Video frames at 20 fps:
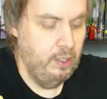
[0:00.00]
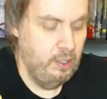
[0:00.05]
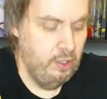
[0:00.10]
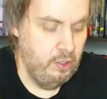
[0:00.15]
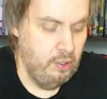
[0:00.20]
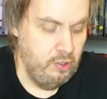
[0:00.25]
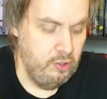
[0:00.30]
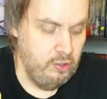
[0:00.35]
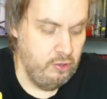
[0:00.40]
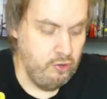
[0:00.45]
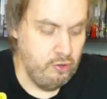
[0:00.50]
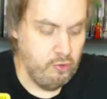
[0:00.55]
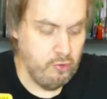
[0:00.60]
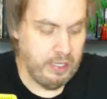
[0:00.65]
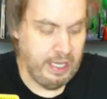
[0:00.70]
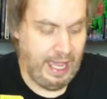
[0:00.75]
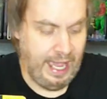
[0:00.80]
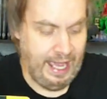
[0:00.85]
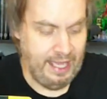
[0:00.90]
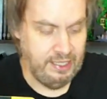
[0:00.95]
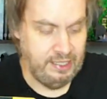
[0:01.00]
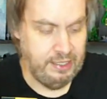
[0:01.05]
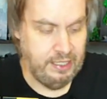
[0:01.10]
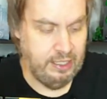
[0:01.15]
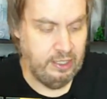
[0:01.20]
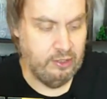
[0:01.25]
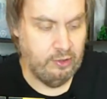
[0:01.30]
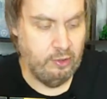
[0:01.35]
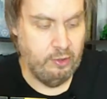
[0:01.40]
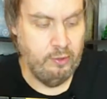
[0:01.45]
new
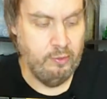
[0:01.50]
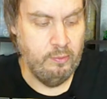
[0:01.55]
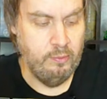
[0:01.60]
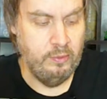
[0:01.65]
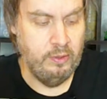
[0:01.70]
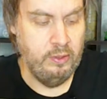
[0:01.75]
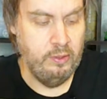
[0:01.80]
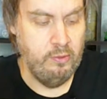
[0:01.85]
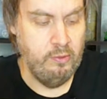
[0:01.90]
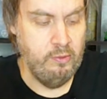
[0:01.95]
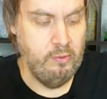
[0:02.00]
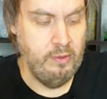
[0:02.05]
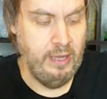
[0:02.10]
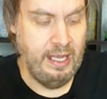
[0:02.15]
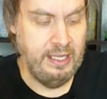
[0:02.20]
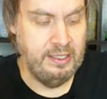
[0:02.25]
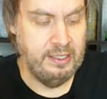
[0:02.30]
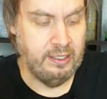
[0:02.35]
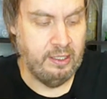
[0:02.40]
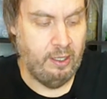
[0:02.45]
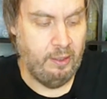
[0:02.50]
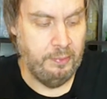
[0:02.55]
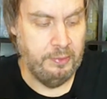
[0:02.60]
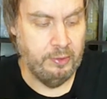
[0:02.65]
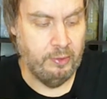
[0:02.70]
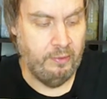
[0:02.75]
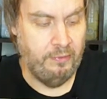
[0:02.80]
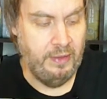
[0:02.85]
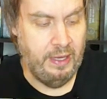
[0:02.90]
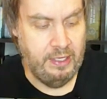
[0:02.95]
castings or new head
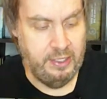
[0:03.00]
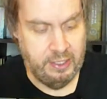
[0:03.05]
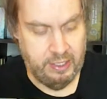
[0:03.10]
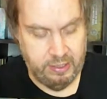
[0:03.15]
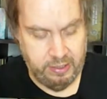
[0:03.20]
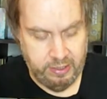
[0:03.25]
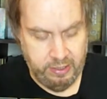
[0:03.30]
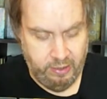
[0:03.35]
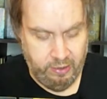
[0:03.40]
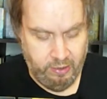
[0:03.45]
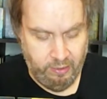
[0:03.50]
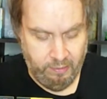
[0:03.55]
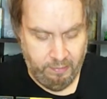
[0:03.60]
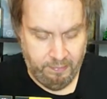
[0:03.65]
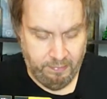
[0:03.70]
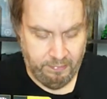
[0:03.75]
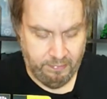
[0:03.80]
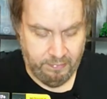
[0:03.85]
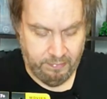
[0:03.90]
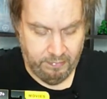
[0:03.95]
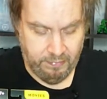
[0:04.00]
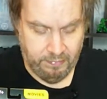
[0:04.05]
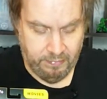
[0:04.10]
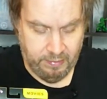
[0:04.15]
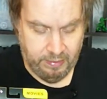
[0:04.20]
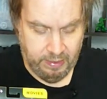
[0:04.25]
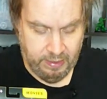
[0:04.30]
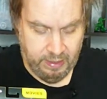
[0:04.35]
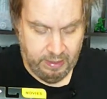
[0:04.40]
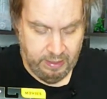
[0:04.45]
sculpts, or if they just,
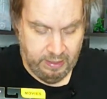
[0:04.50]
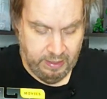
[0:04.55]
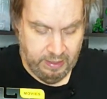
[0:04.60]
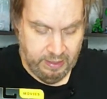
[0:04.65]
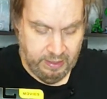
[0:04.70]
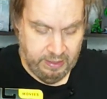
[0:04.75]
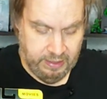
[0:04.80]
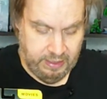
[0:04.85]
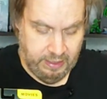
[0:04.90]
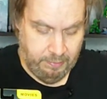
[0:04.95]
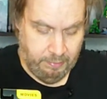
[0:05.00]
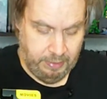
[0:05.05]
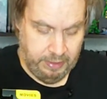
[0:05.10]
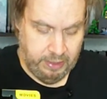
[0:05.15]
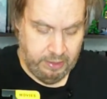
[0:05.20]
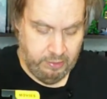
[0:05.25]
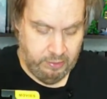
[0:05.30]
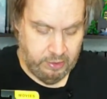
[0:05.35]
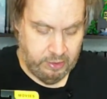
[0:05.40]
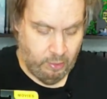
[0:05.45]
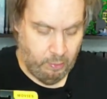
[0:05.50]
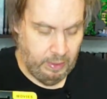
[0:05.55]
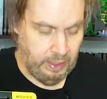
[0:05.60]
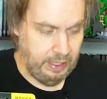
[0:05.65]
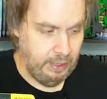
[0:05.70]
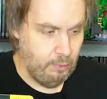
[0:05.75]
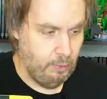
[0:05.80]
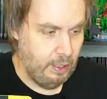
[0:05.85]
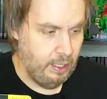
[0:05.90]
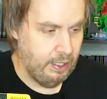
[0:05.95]
simply used the
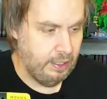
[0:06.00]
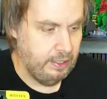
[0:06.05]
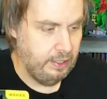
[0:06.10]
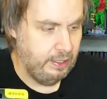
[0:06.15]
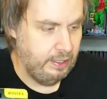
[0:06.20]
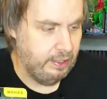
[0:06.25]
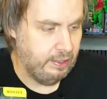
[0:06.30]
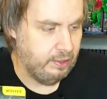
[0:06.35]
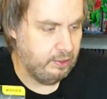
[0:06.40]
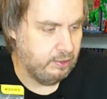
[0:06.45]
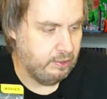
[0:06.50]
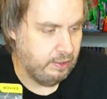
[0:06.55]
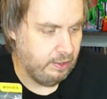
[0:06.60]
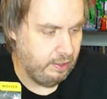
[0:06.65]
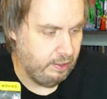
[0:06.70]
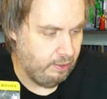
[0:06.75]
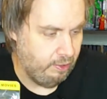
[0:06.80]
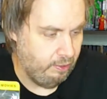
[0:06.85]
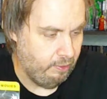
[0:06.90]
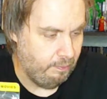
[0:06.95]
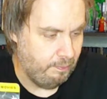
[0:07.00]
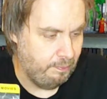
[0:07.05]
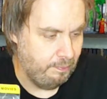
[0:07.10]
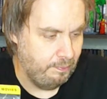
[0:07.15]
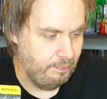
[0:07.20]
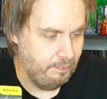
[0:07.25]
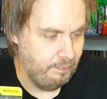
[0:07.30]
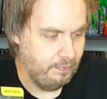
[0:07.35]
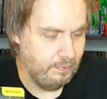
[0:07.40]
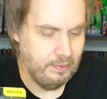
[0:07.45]
Willy Wonka and,
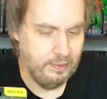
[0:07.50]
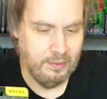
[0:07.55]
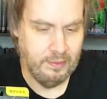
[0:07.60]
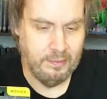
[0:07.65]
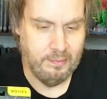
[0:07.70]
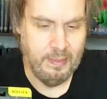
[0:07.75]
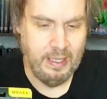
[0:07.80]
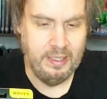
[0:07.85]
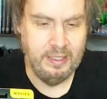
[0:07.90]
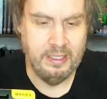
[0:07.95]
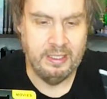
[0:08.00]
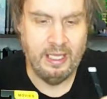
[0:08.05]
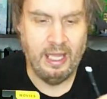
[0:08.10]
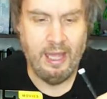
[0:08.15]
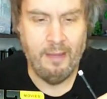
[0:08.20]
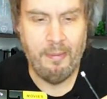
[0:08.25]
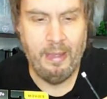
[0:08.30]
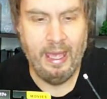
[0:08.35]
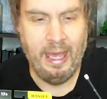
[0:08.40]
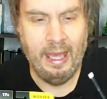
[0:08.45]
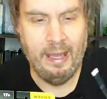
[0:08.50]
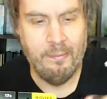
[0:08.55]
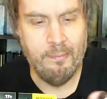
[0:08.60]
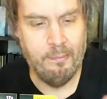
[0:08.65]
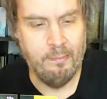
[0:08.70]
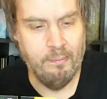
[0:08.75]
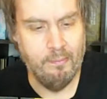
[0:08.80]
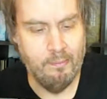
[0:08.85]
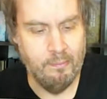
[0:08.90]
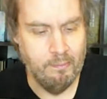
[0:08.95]
made the top hat
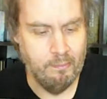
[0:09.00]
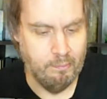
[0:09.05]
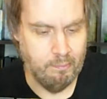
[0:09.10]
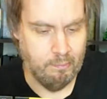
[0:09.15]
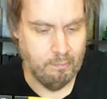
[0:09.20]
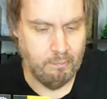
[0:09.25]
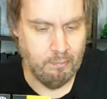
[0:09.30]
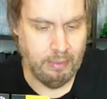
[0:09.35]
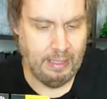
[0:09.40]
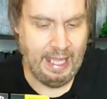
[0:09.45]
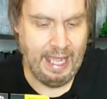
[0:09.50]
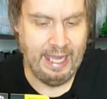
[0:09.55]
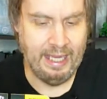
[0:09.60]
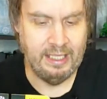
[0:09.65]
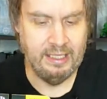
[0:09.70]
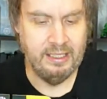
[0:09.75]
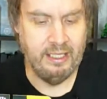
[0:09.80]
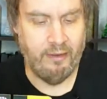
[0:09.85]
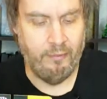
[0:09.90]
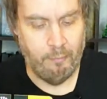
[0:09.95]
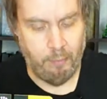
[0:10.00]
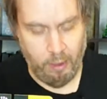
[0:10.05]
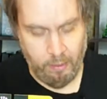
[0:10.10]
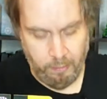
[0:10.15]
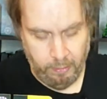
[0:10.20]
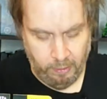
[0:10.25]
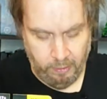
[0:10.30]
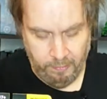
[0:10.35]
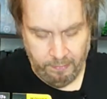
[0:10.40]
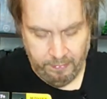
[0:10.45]
black instead of
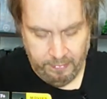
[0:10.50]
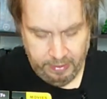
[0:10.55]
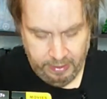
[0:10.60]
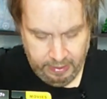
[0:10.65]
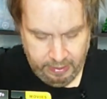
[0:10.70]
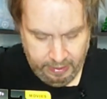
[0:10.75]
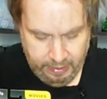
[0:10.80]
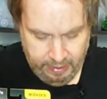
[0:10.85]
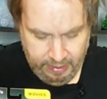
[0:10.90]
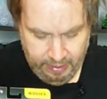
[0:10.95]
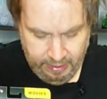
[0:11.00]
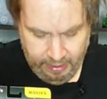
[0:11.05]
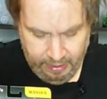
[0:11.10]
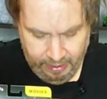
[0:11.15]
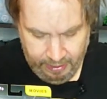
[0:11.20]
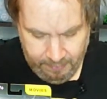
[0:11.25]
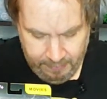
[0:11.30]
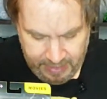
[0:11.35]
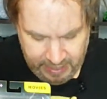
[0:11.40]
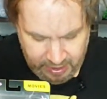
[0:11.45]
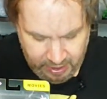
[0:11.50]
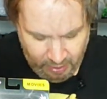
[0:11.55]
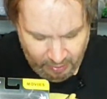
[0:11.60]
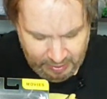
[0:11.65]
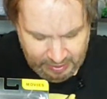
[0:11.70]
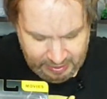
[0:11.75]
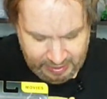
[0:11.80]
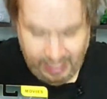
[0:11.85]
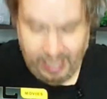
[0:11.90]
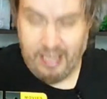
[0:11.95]
purple.
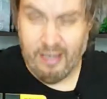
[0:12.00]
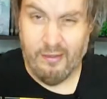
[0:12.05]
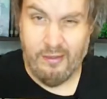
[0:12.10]
Mego is kind of